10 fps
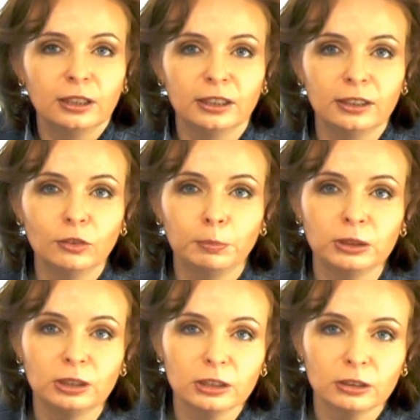This
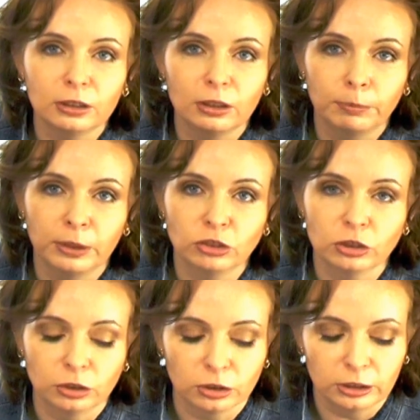particular pressure
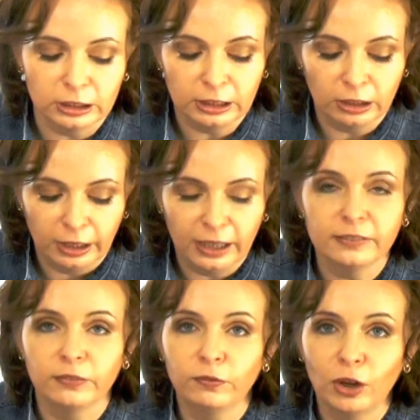cooker lid has a
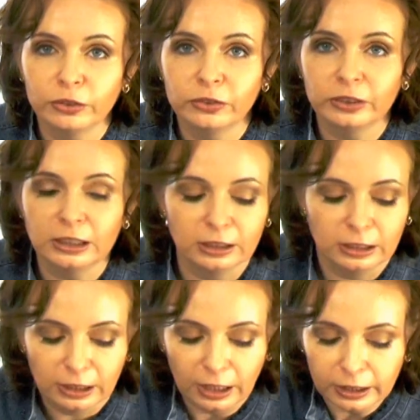false
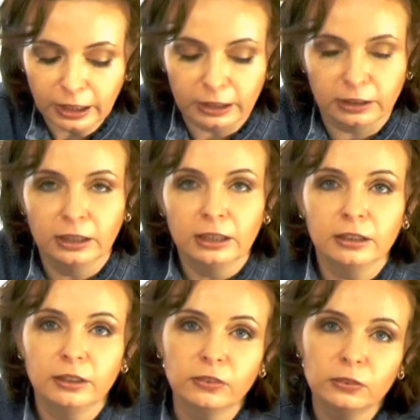sealing. Again,
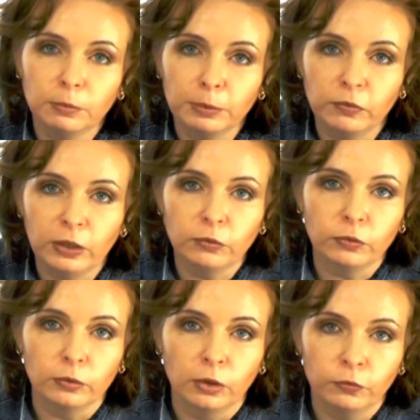this is to prevent
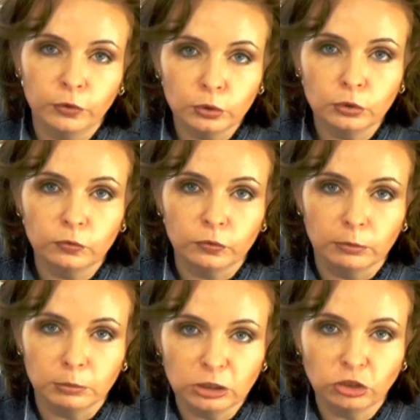food from
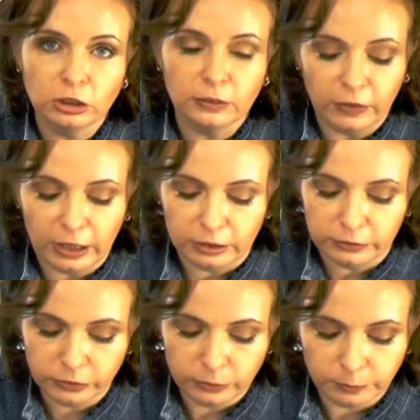reaching the
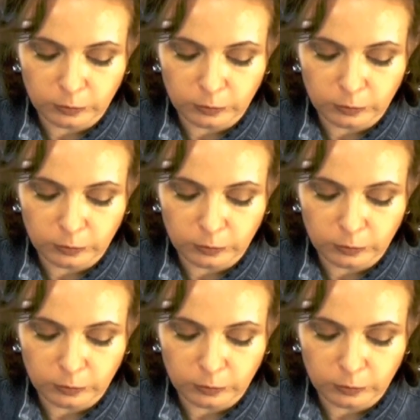valves.